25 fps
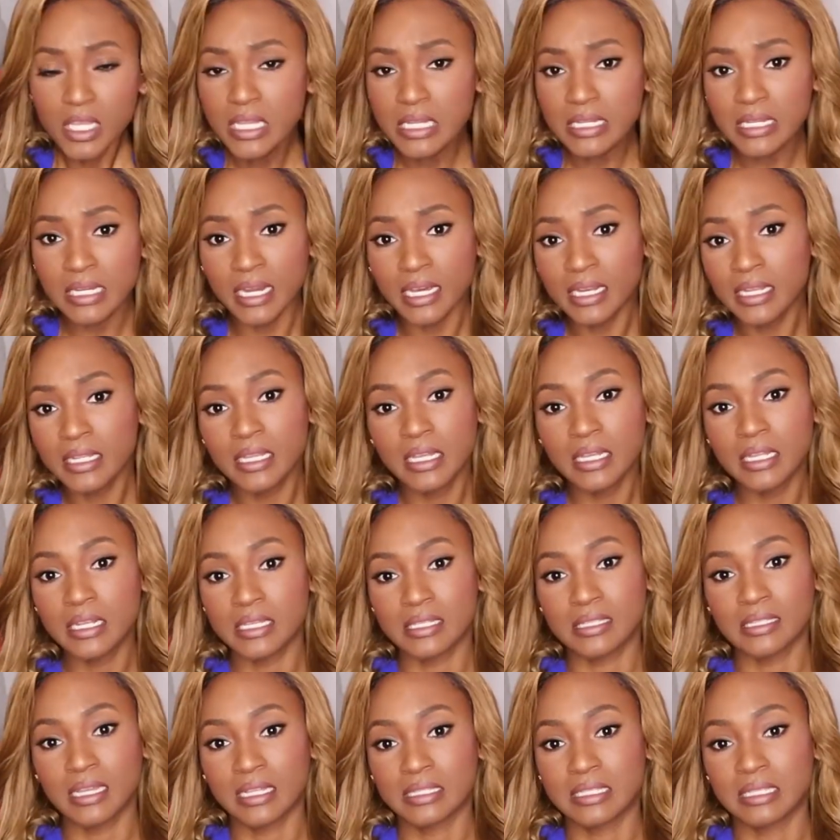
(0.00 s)
cutting it
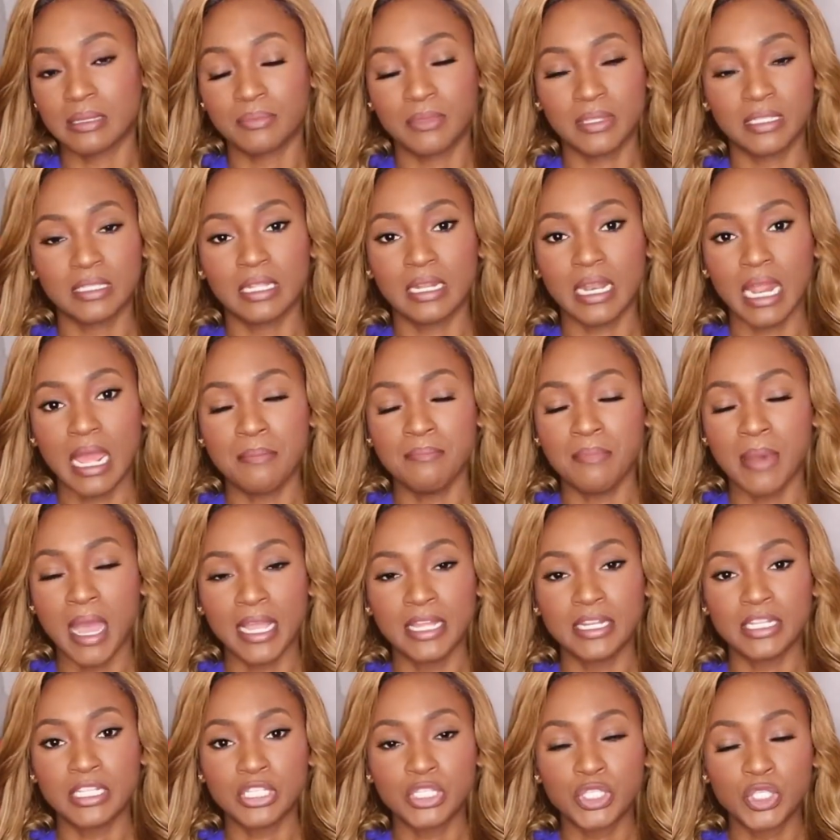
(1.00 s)
is not something that I
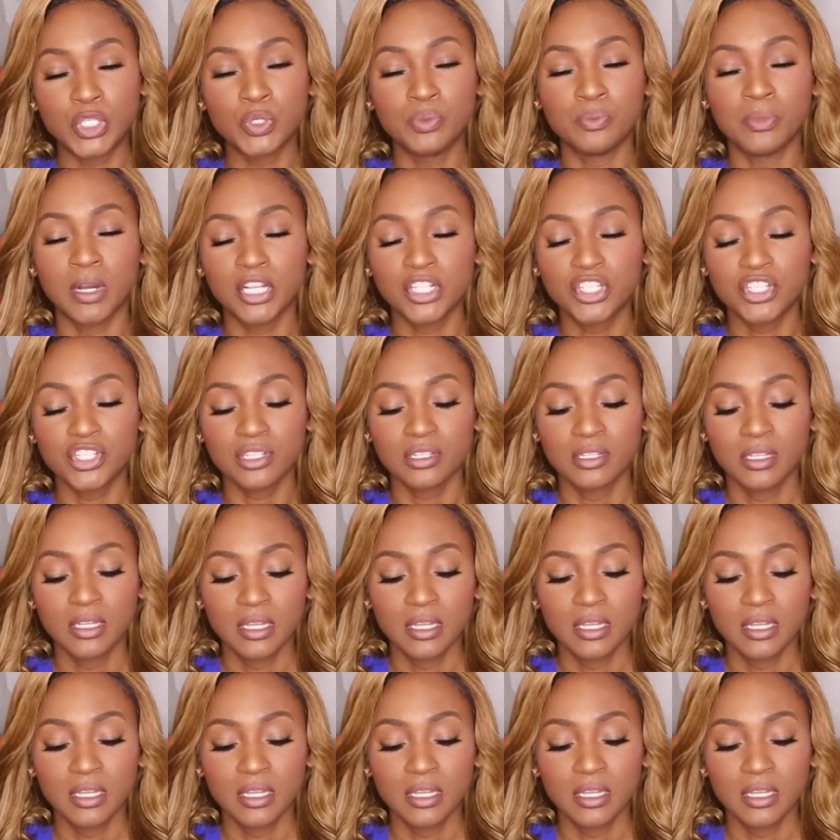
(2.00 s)
minded too much,